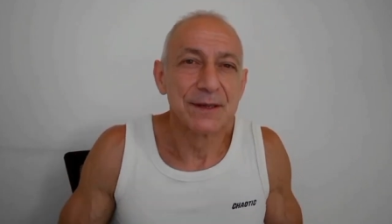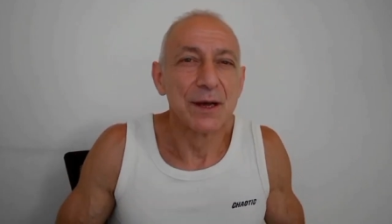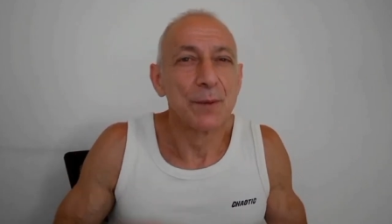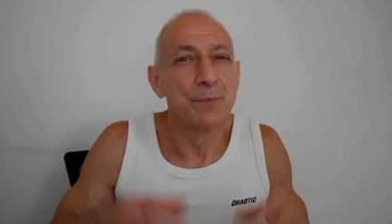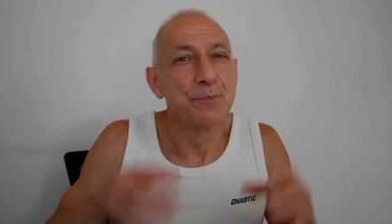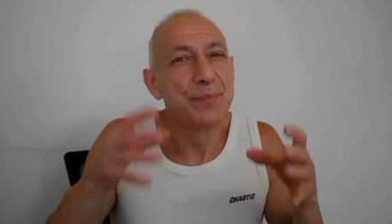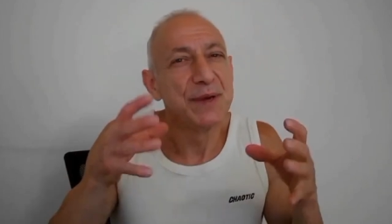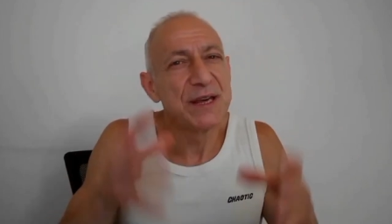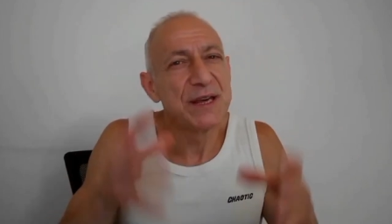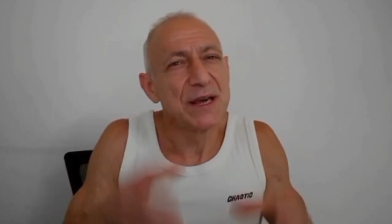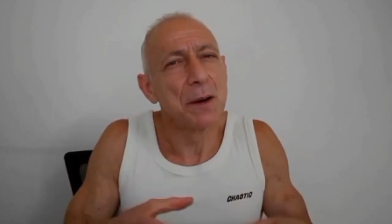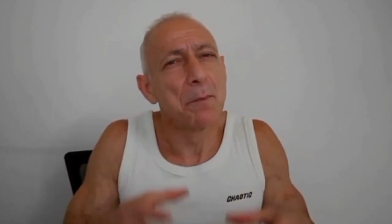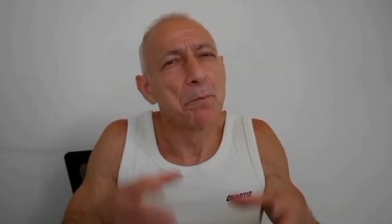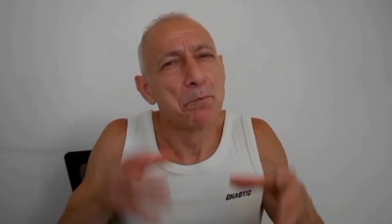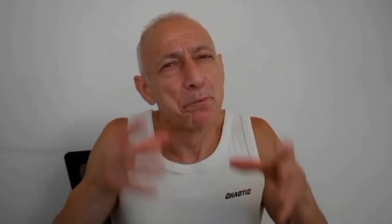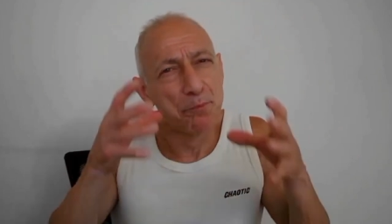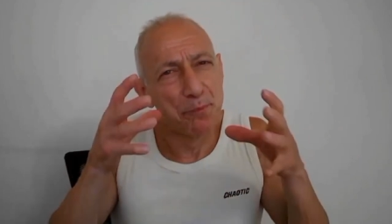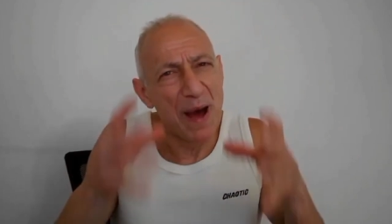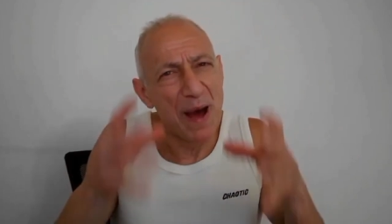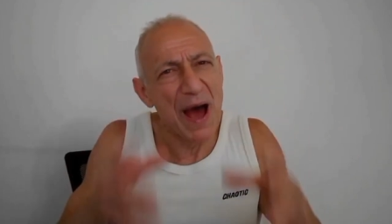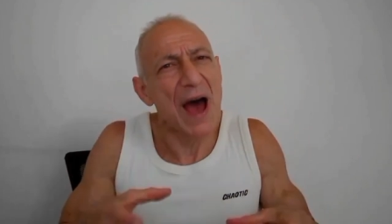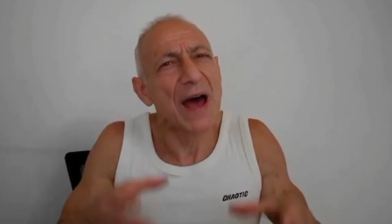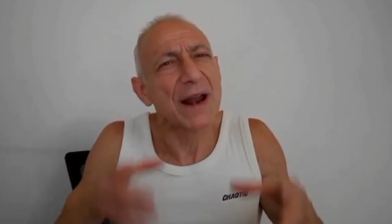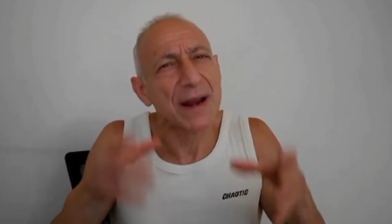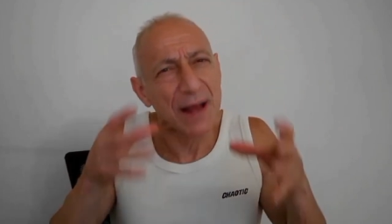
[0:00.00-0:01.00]
To be a
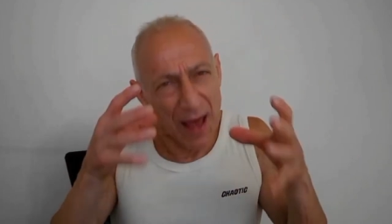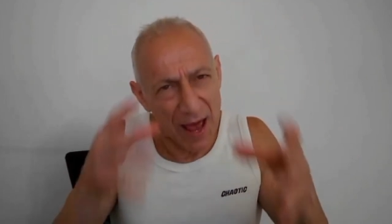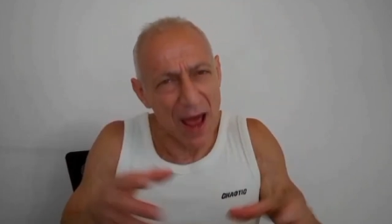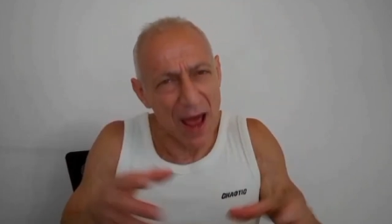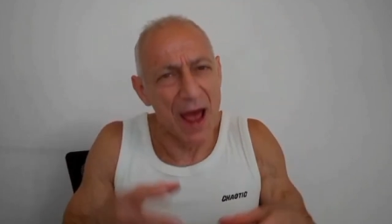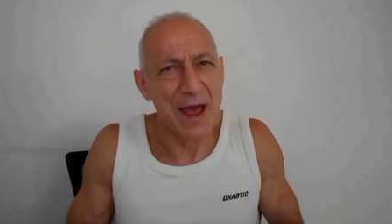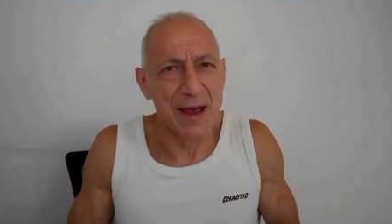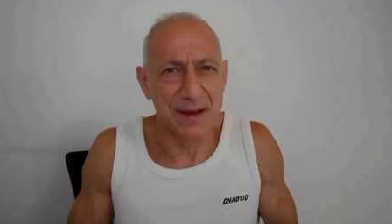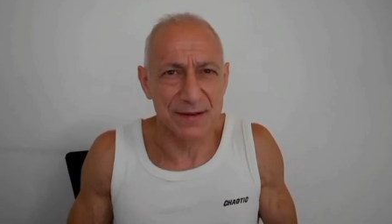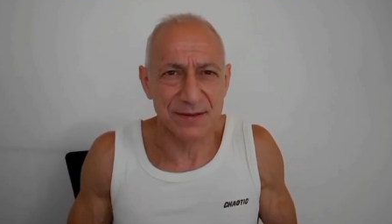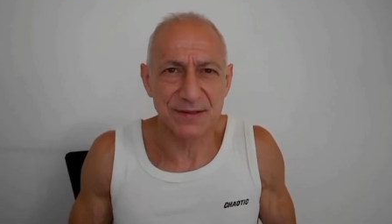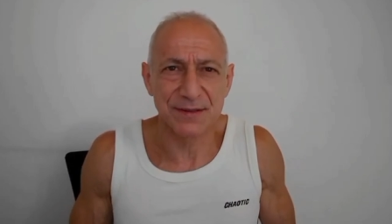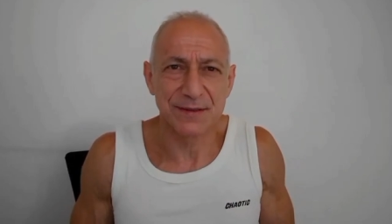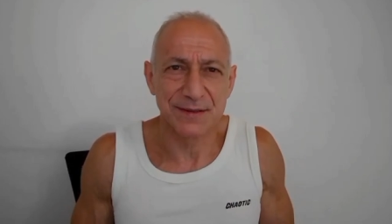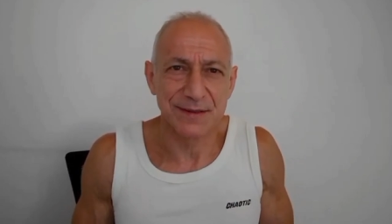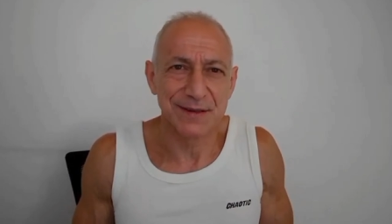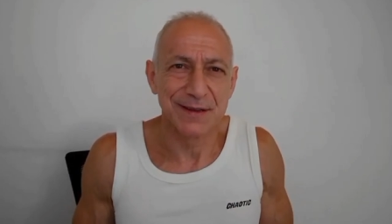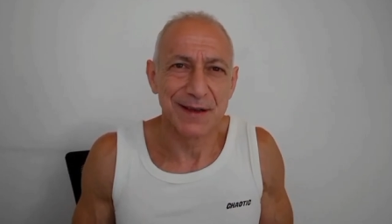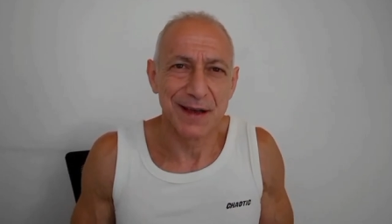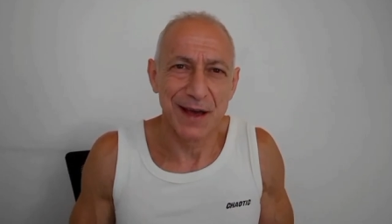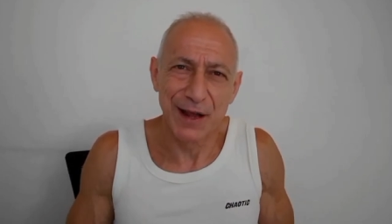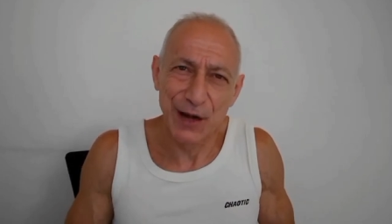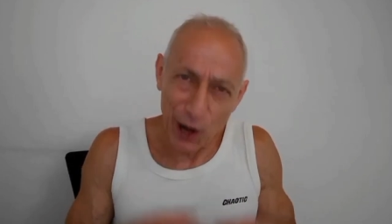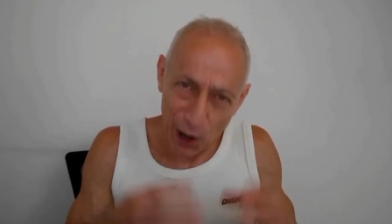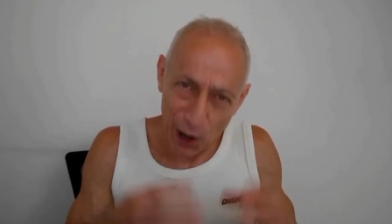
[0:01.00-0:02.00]
badass
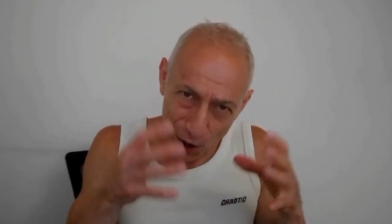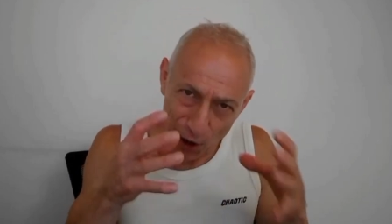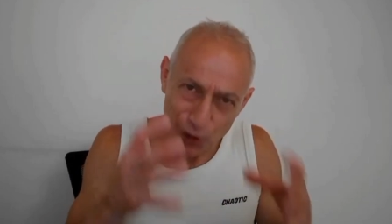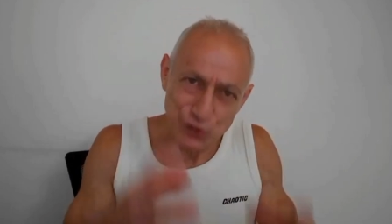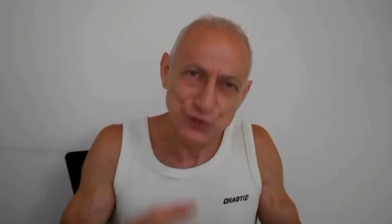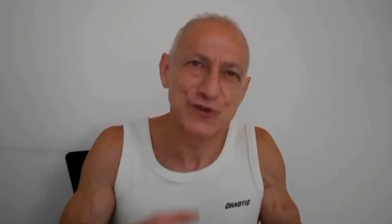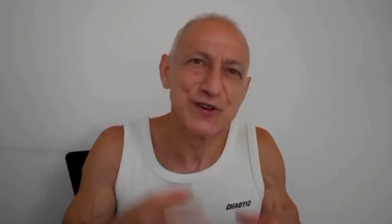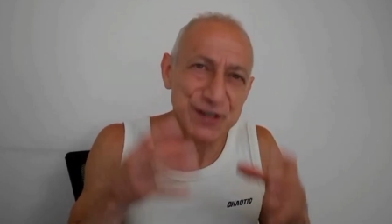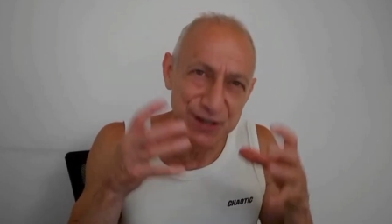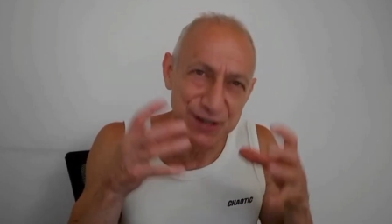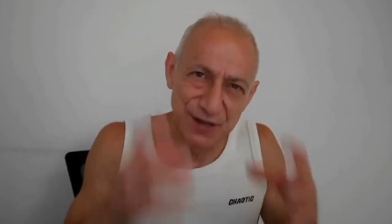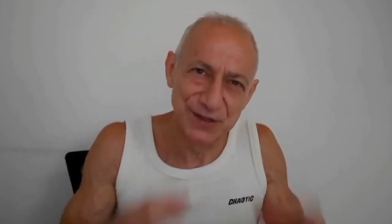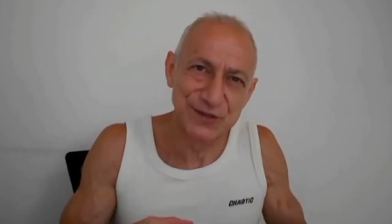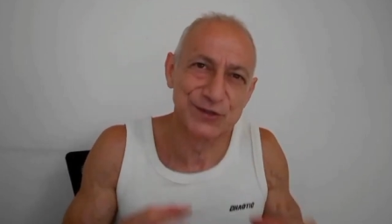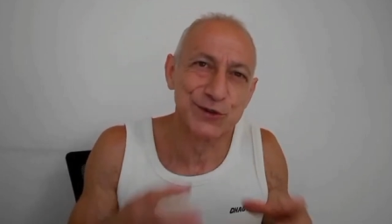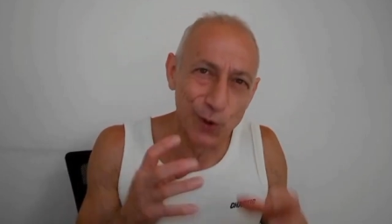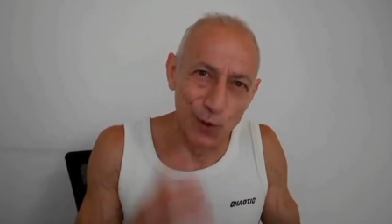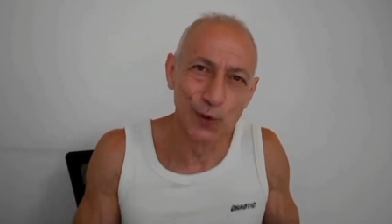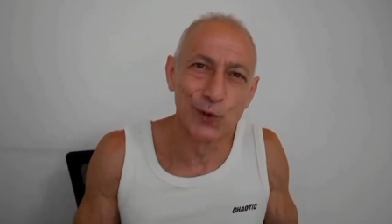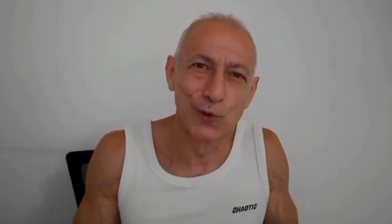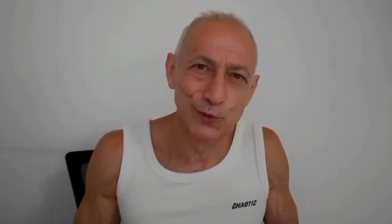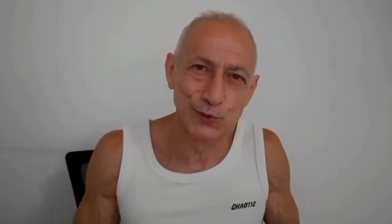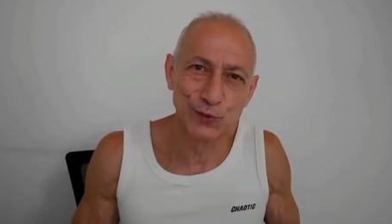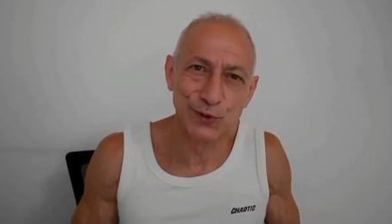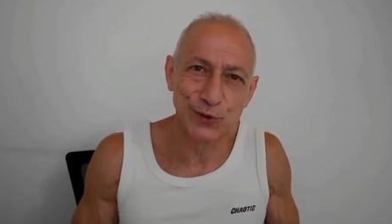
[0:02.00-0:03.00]
at one hundred years
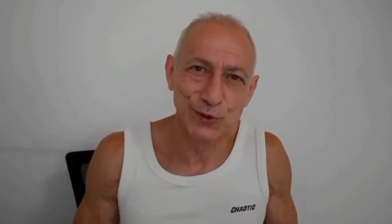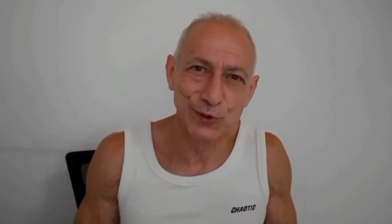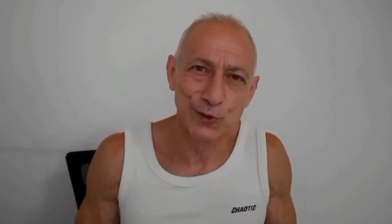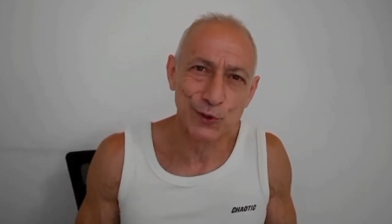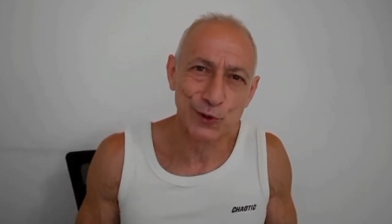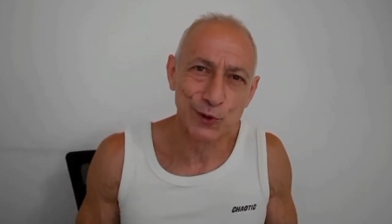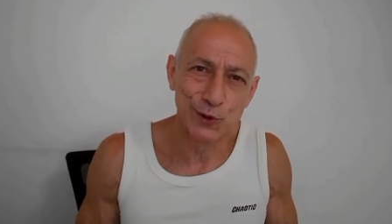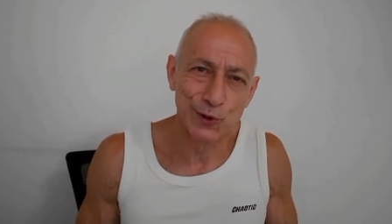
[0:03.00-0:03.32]
old,